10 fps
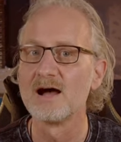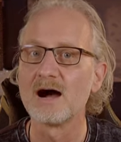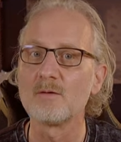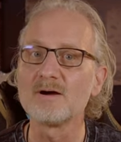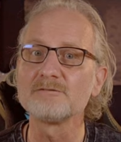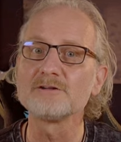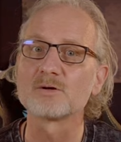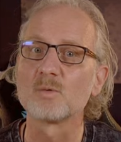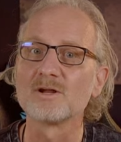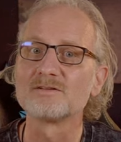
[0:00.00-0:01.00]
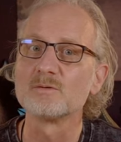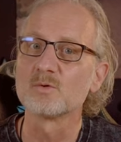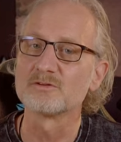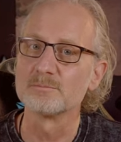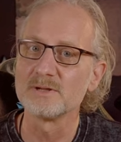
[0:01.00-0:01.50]
However, the quality
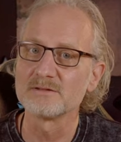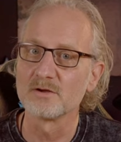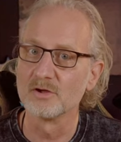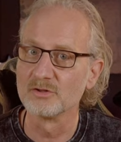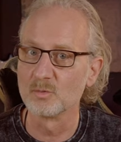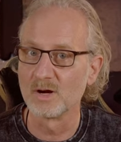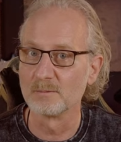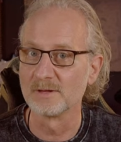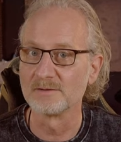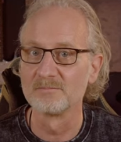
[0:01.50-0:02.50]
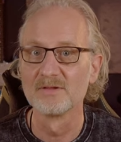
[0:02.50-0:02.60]
was a bit underwhelming.